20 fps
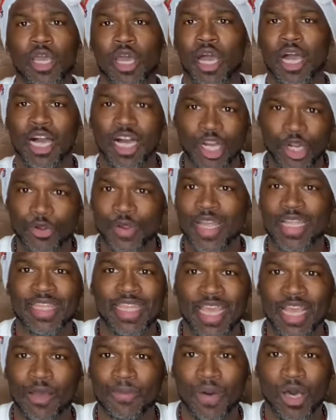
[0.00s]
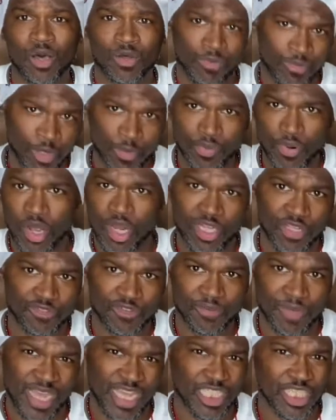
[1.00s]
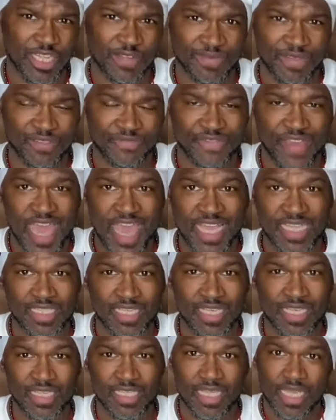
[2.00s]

A great thing about the products from HCV Faz is